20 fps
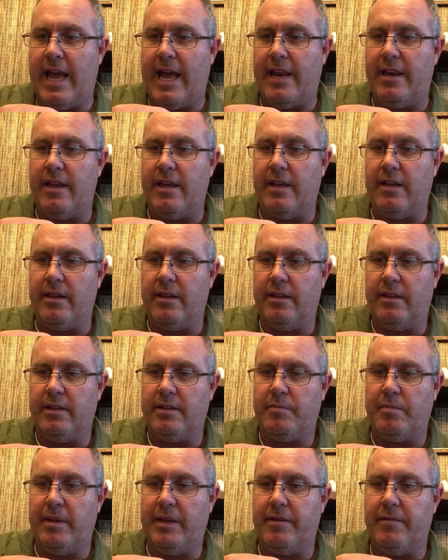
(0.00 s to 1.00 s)
add the
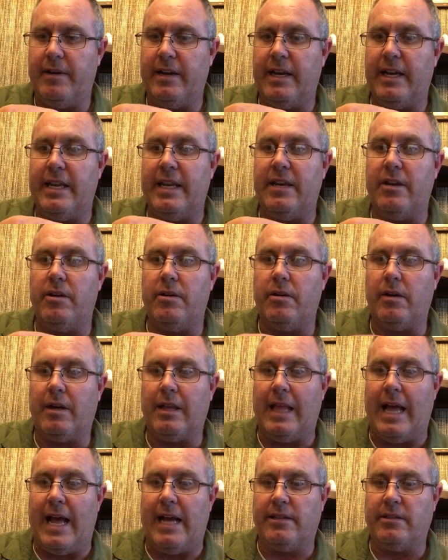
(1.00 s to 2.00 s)
split ring and then the hook
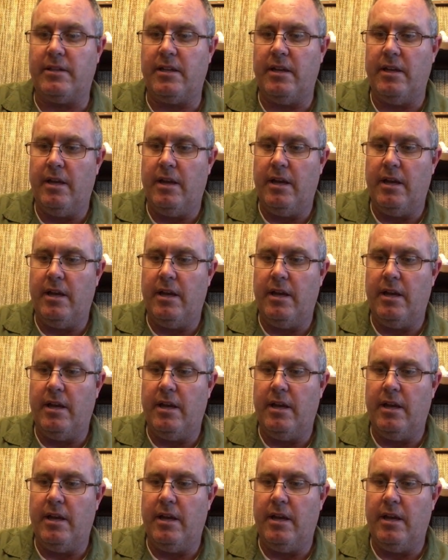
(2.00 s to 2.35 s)
last.